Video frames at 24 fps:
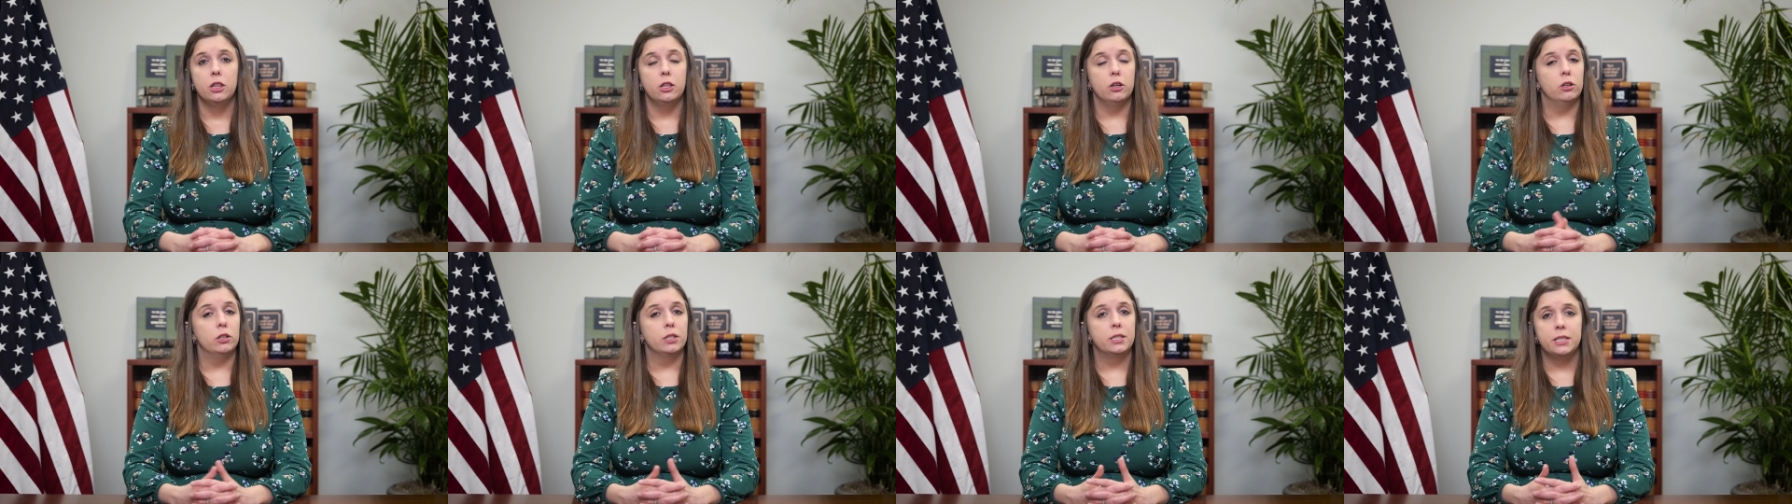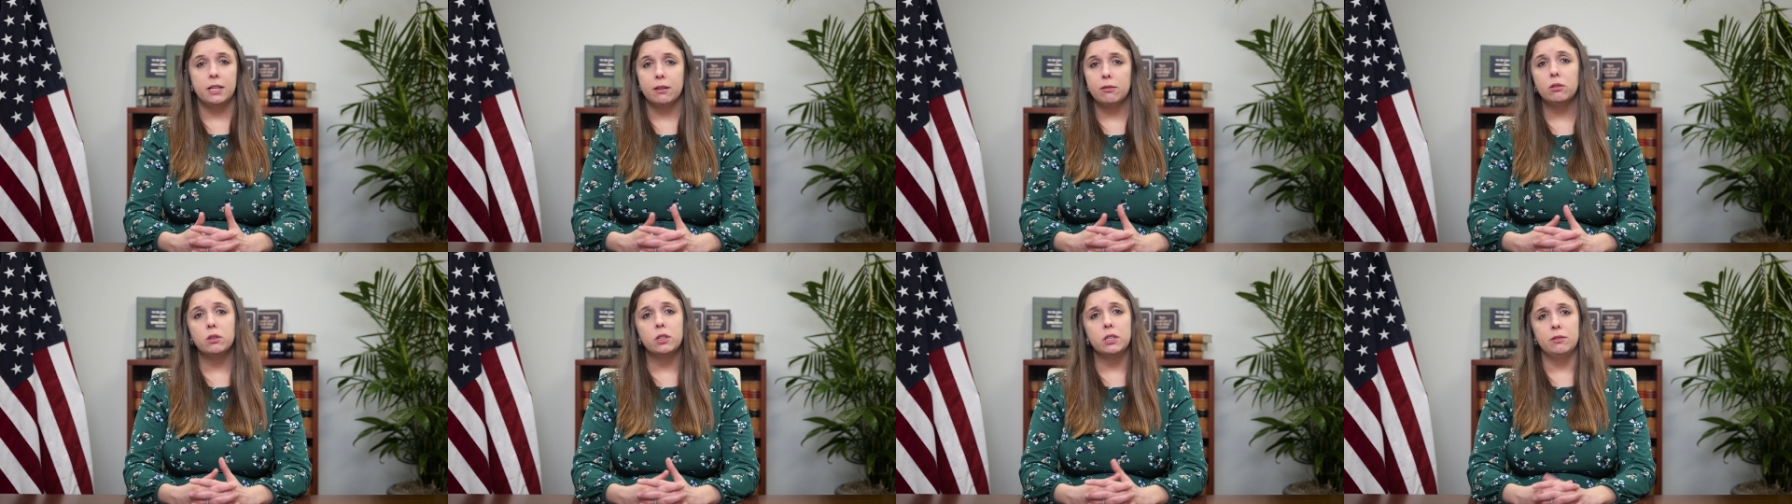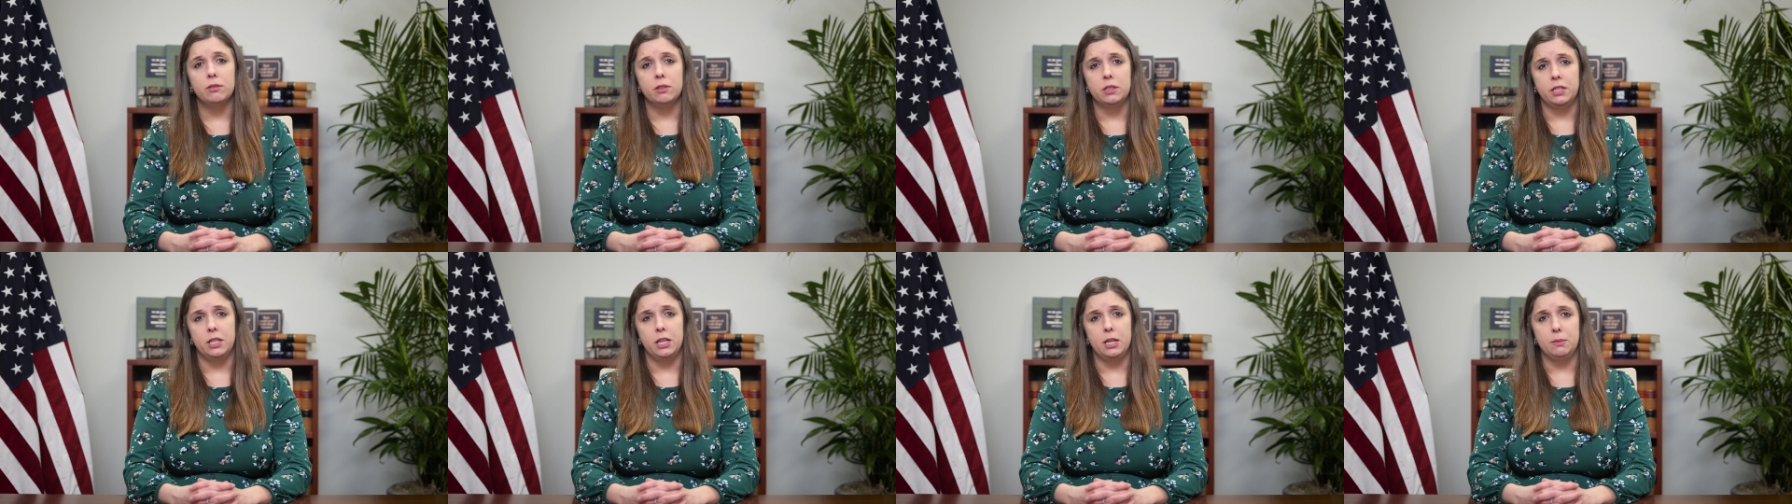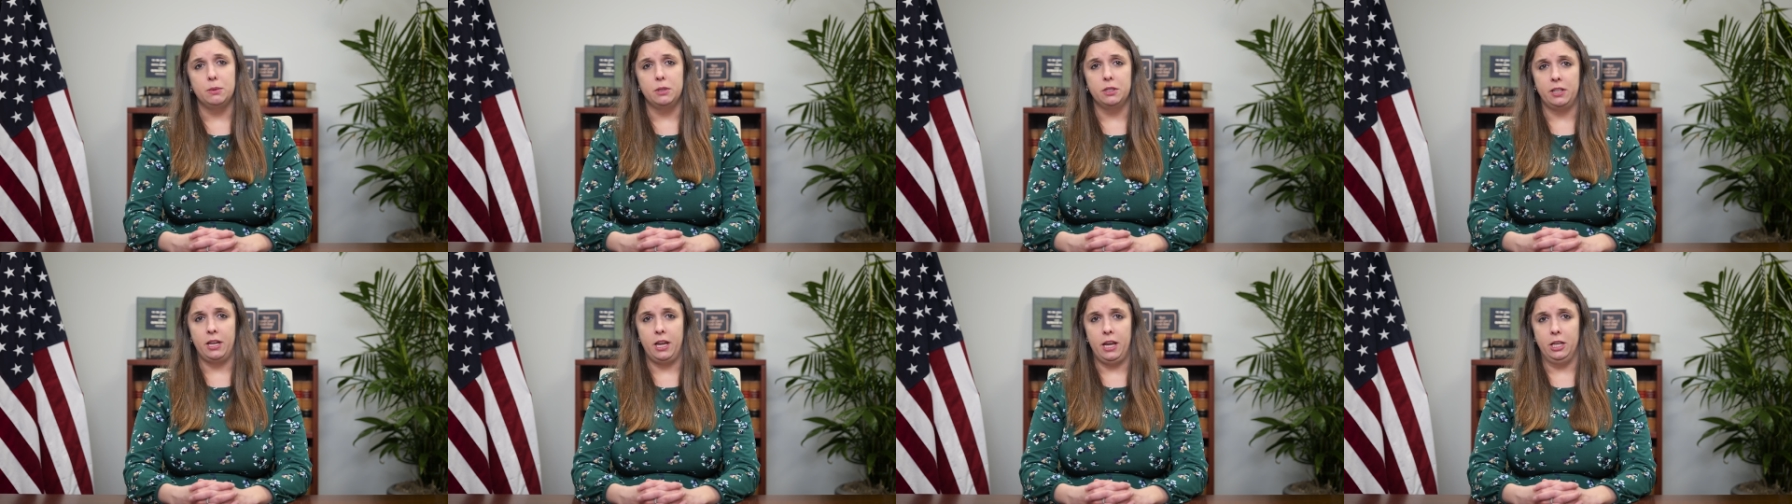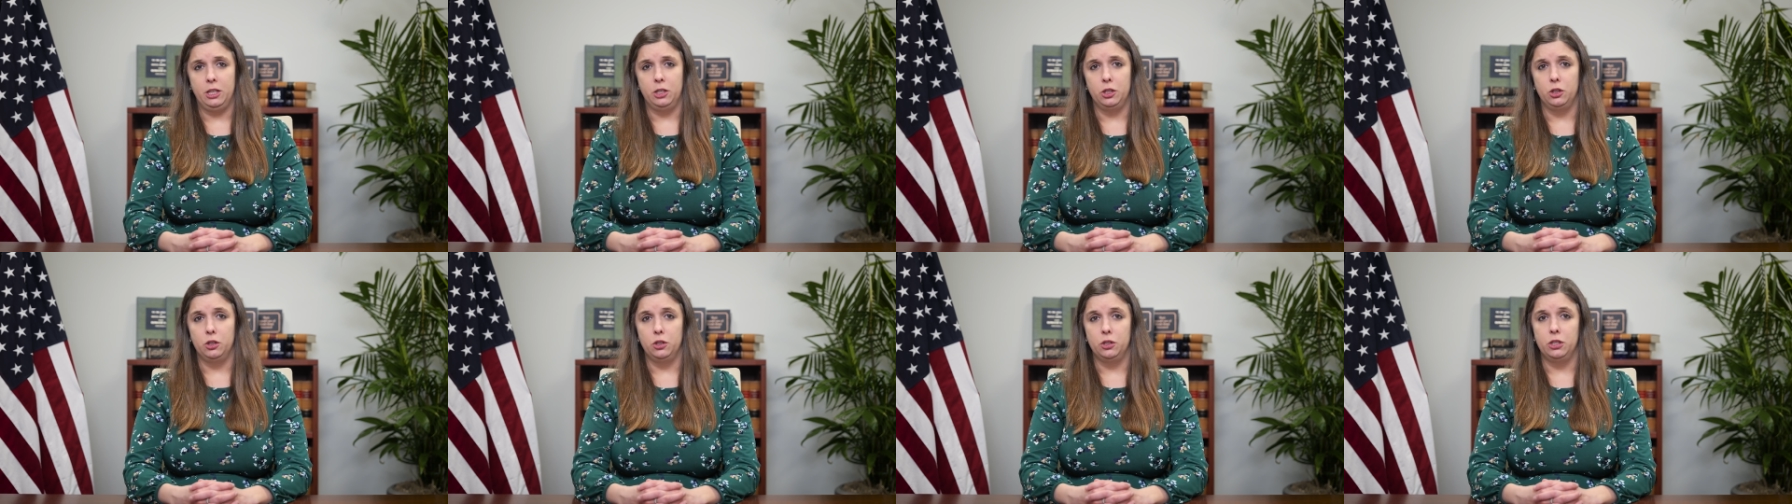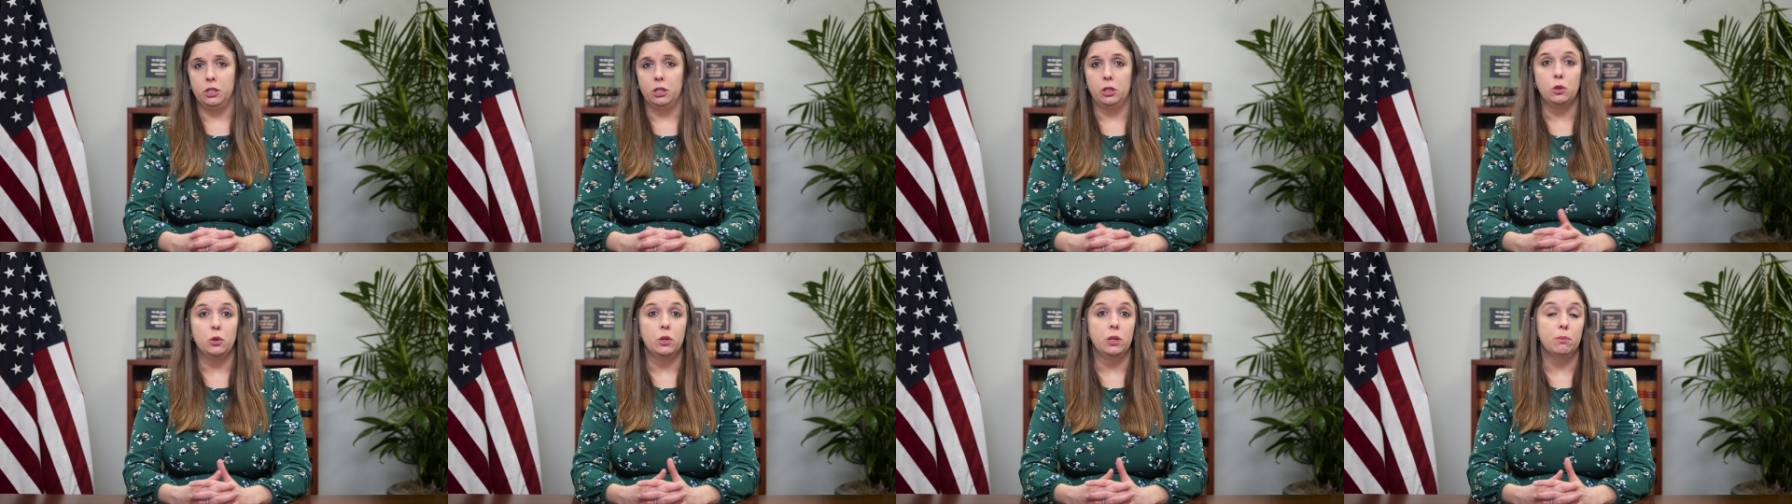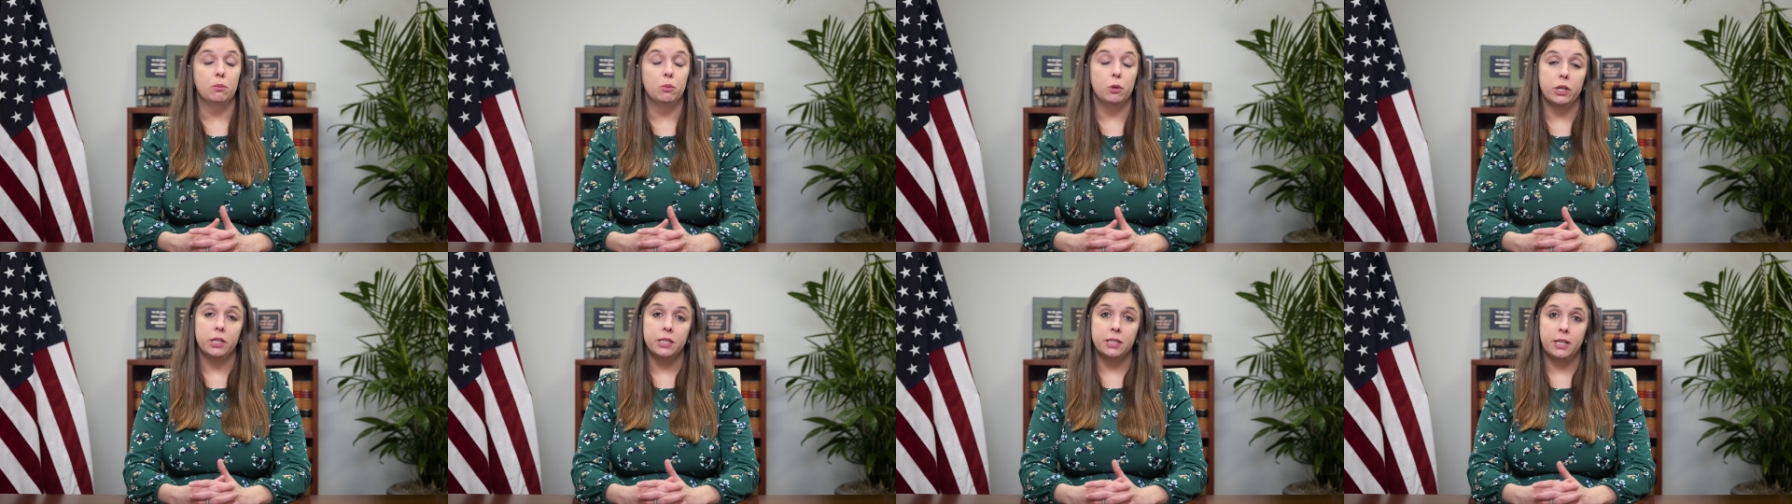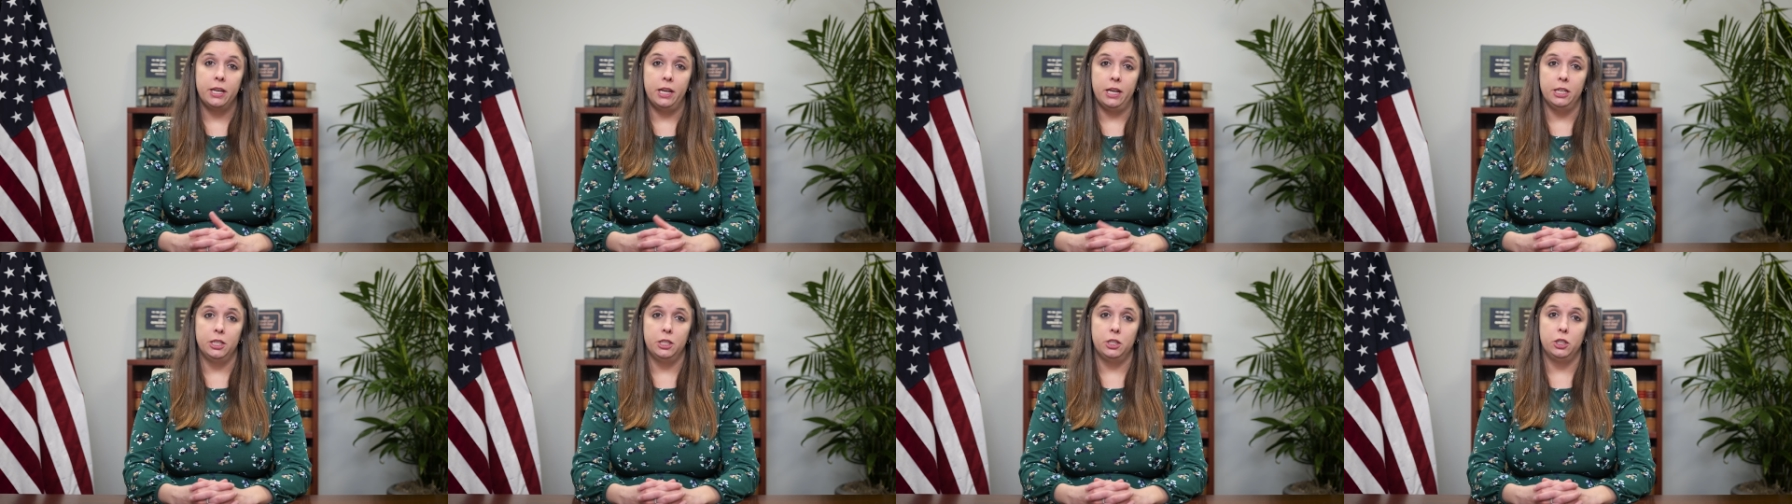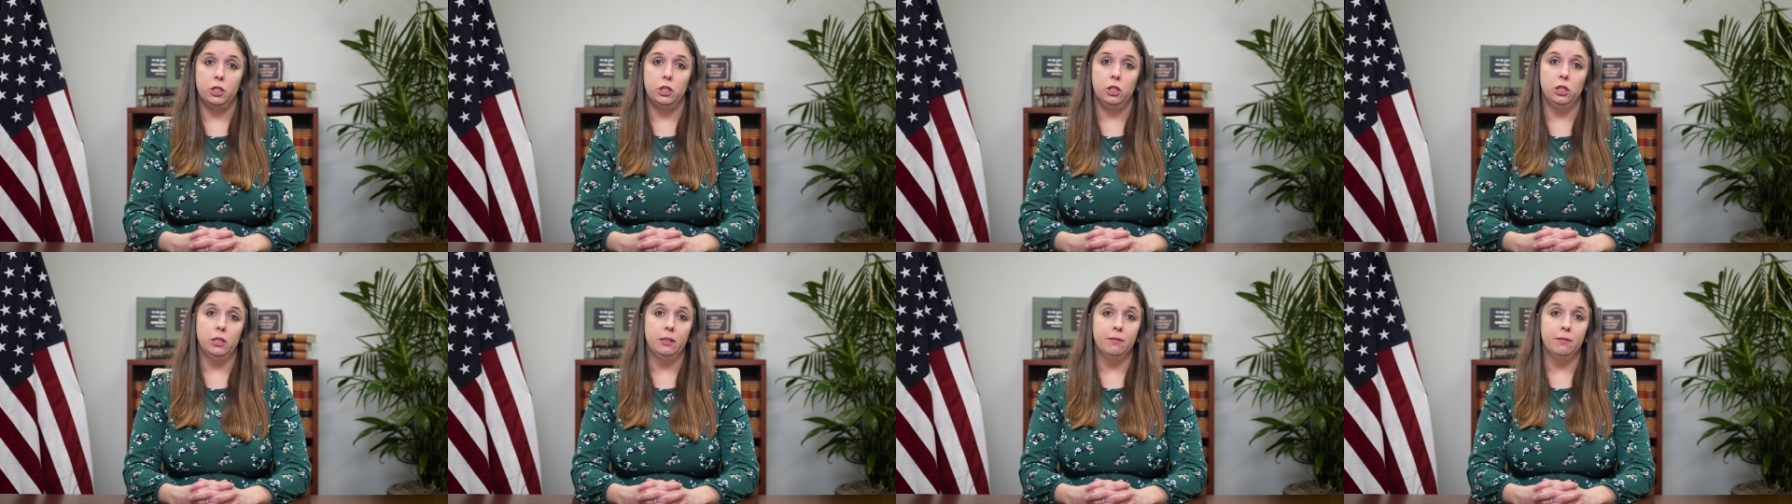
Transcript: There are several different types of cancers, including breast cancer,